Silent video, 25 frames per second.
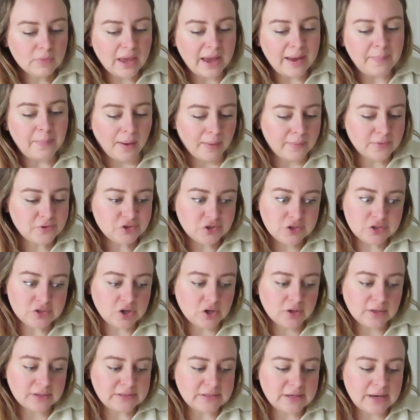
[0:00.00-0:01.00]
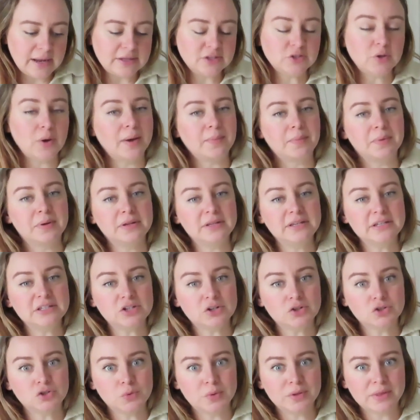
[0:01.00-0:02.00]
I probably should have started like today. So I'm gonna
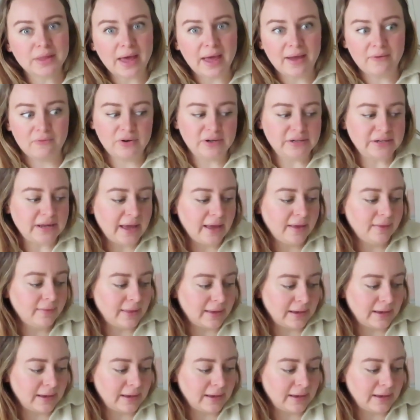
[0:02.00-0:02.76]
start doing that every day,